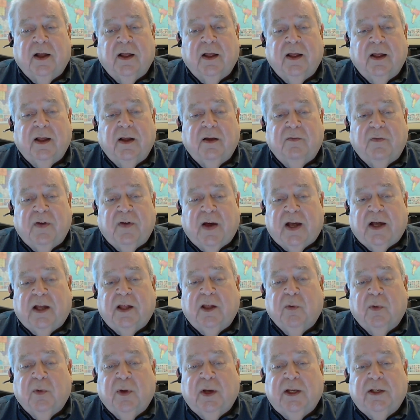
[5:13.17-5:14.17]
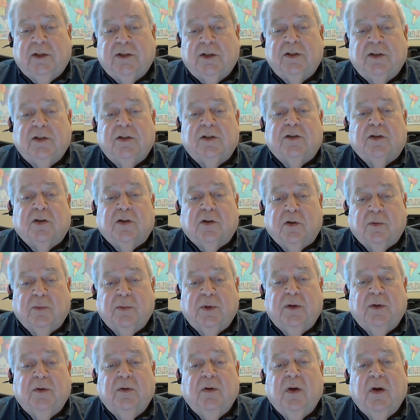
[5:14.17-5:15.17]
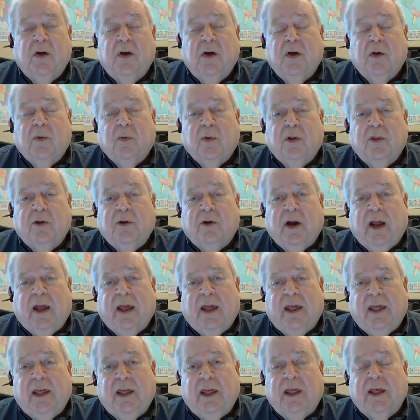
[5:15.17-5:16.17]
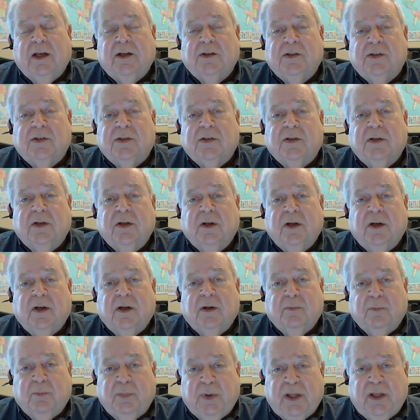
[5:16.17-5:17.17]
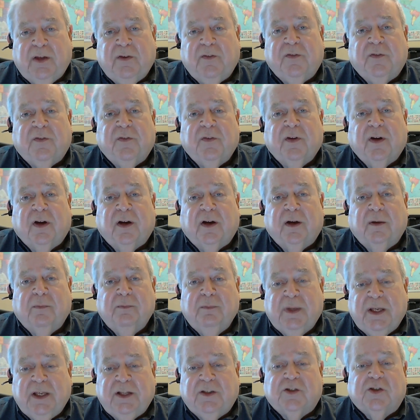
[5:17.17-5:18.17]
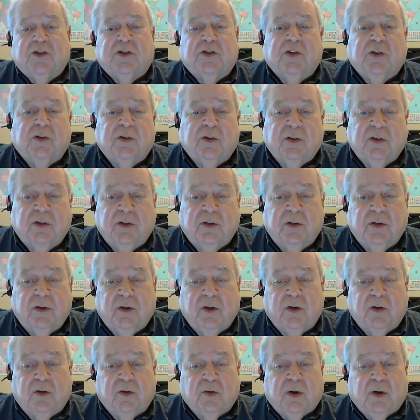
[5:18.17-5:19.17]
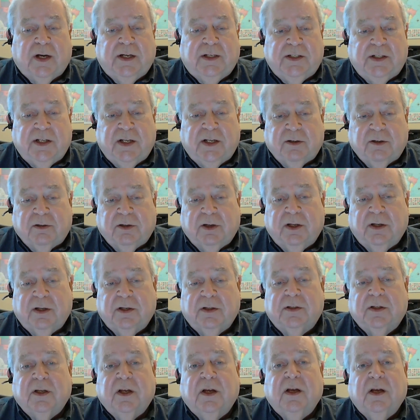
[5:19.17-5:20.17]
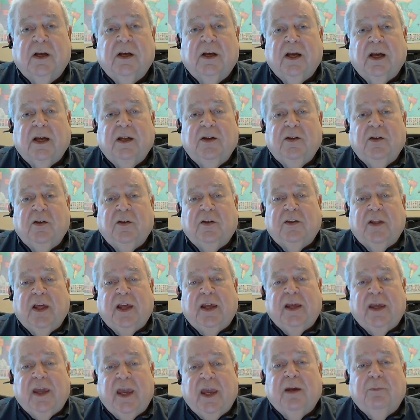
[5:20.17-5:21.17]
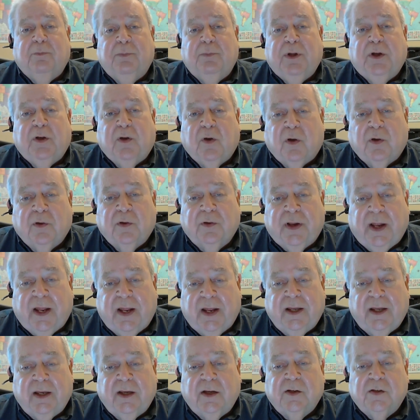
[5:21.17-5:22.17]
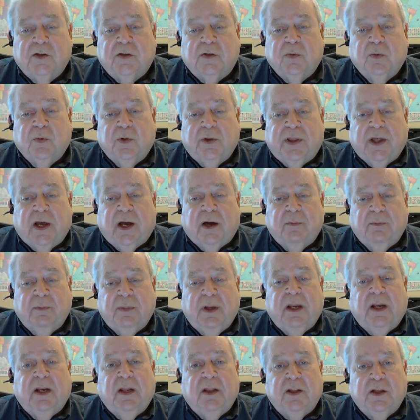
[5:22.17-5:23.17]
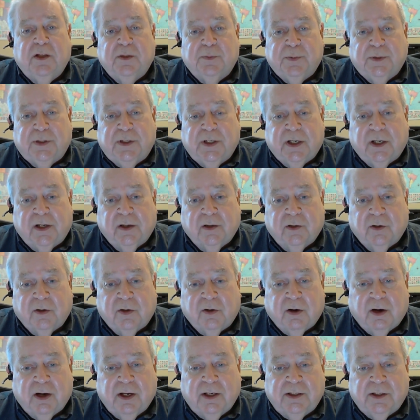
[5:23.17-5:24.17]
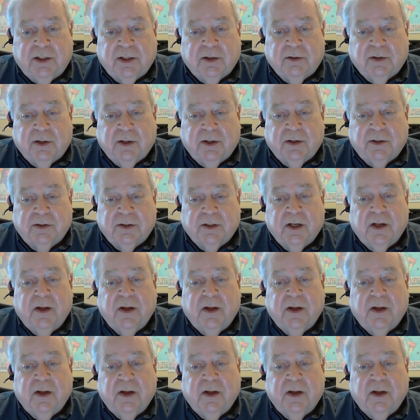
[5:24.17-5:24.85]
evaluate to determine whether Angus beef meets certain criterias, and it can't be called Angus without meeting these particular criterias.